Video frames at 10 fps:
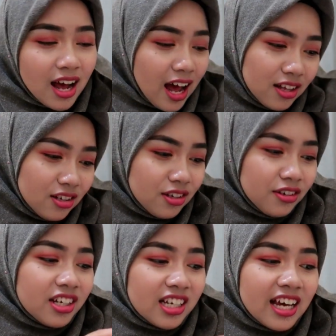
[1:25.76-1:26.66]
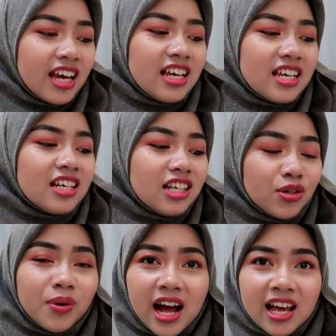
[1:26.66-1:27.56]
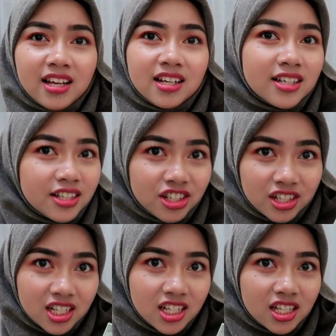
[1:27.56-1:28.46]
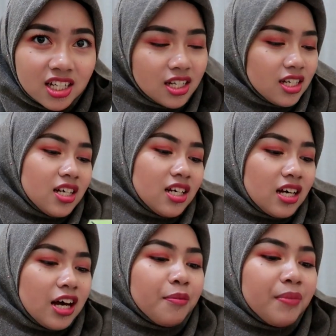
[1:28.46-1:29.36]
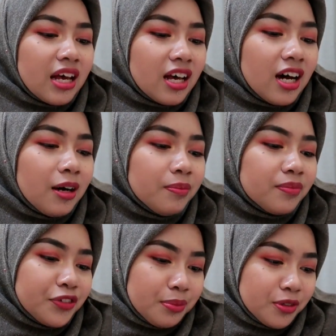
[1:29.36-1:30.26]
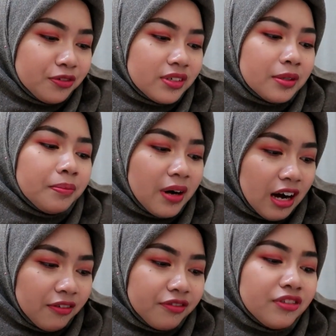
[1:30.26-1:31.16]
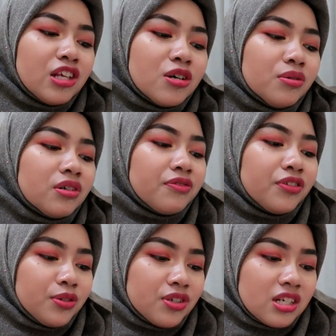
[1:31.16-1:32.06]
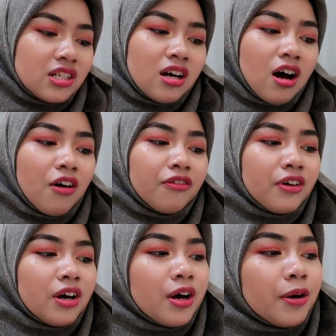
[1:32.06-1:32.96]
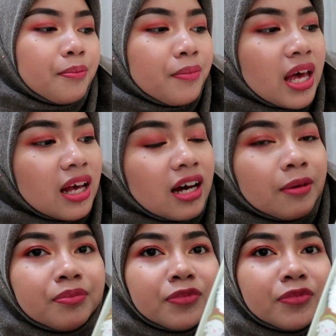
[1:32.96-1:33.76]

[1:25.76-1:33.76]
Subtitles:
I don't know, Keqi, Keqi makeup remover puff, new revolution of makeup